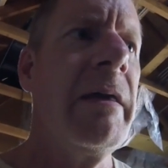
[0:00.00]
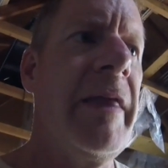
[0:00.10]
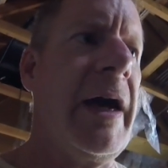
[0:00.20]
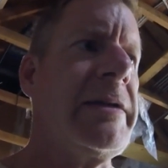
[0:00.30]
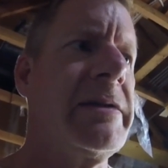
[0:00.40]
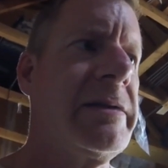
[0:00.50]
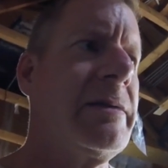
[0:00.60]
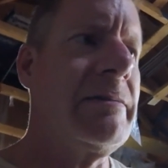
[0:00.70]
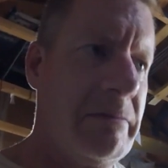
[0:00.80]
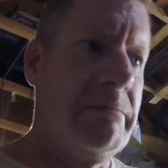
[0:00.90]

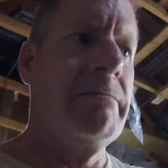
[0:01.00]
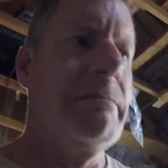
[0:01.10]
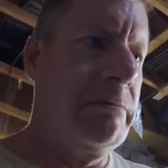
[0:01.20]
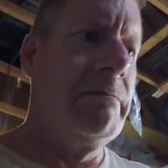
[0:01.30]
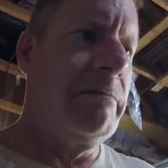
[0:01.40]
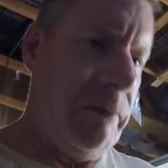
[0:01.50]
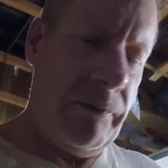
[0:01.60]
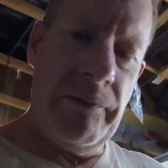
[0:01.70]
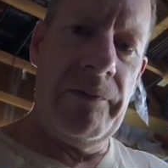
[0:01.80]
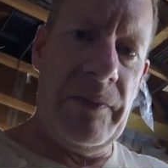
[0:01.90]
That's
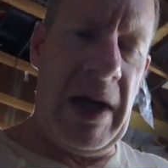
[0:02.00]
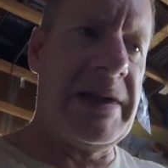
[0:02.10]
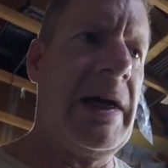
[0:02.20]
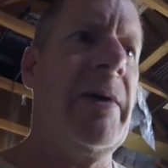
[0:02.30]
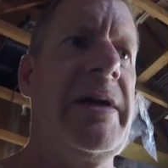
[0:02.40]
how